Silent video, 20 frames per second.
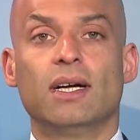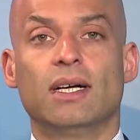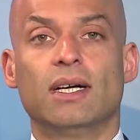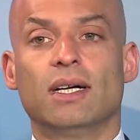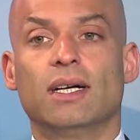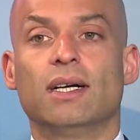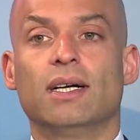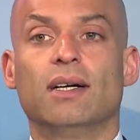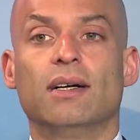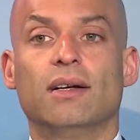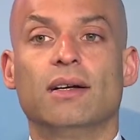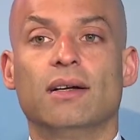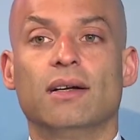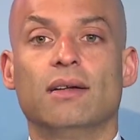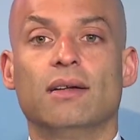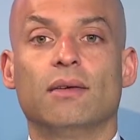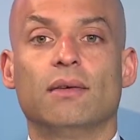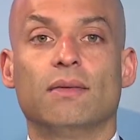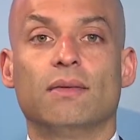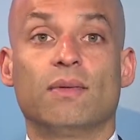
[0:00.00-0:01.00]

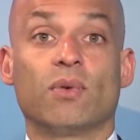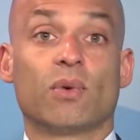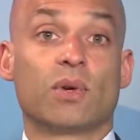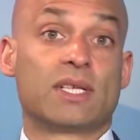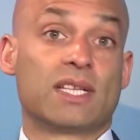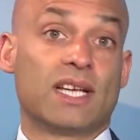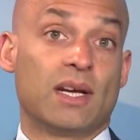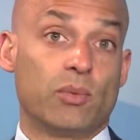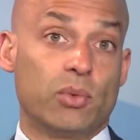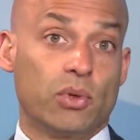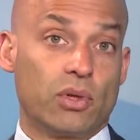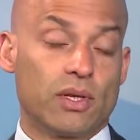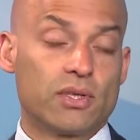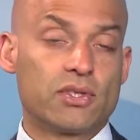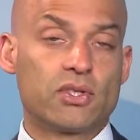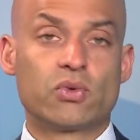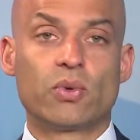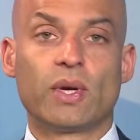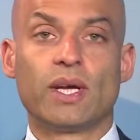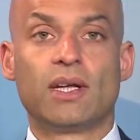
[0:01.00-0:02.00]
For example,
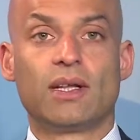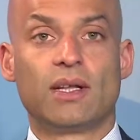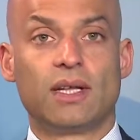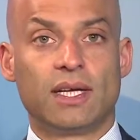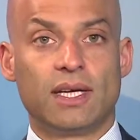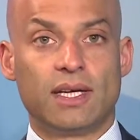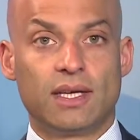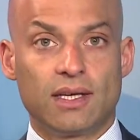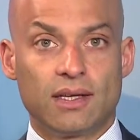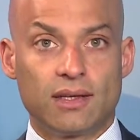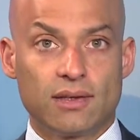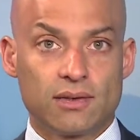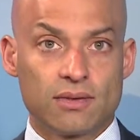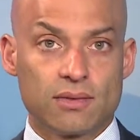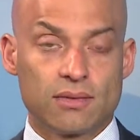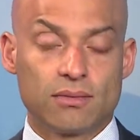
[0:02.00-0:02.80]
Australia,